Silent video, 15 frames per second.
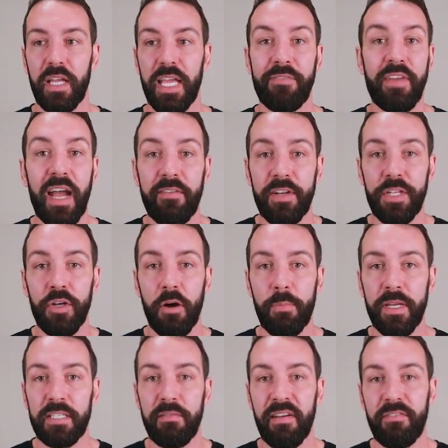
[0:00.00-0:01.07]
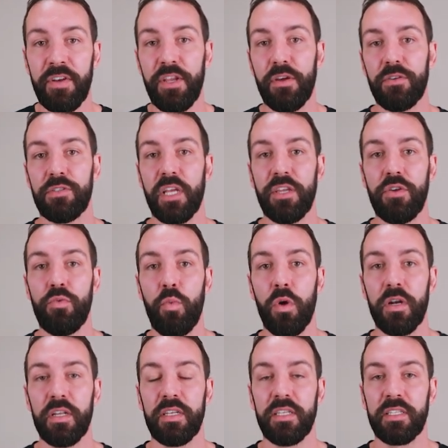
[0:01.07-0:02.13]
If you have any topics about videos that you want
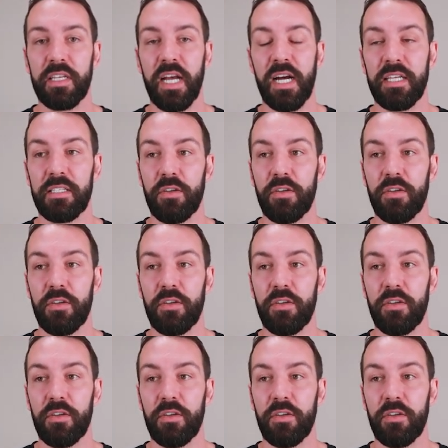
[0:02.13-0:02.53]
to discuss